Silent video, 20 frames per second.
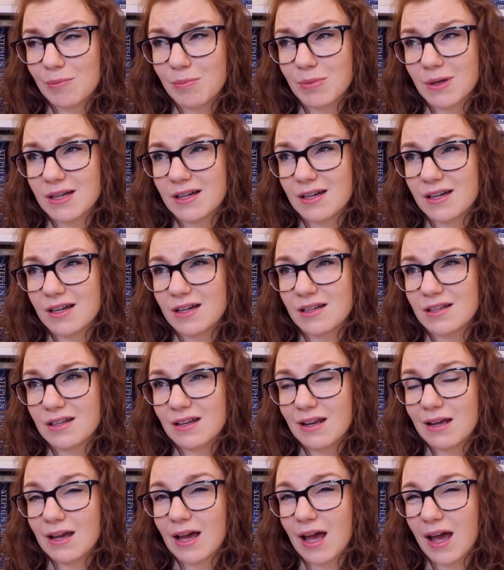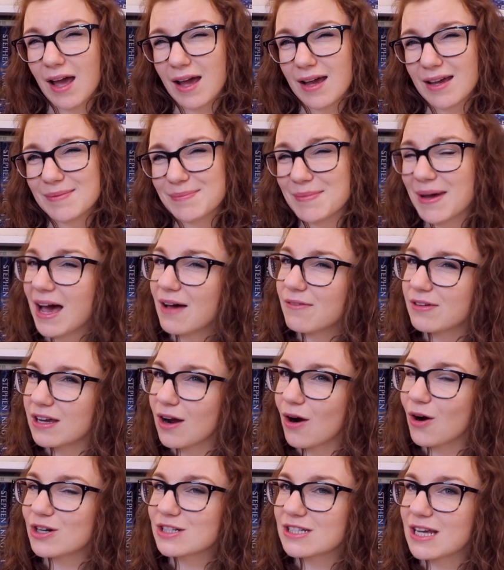but I'm having
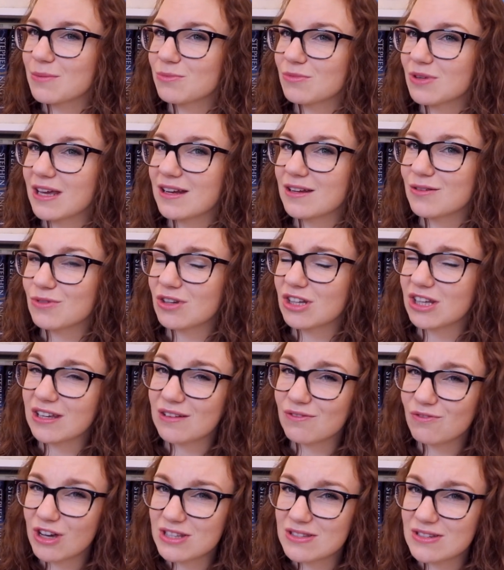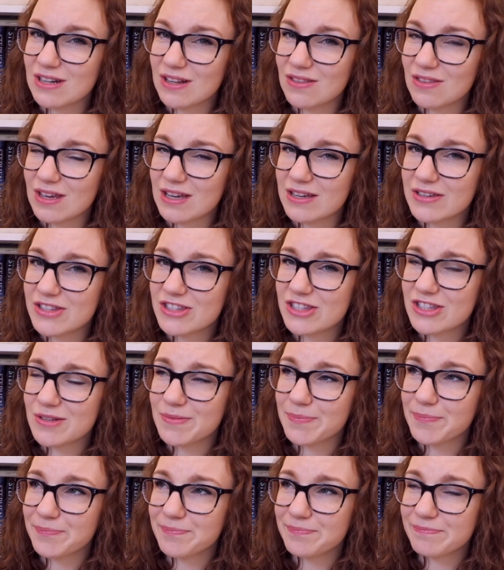a hard time getting really invested in this.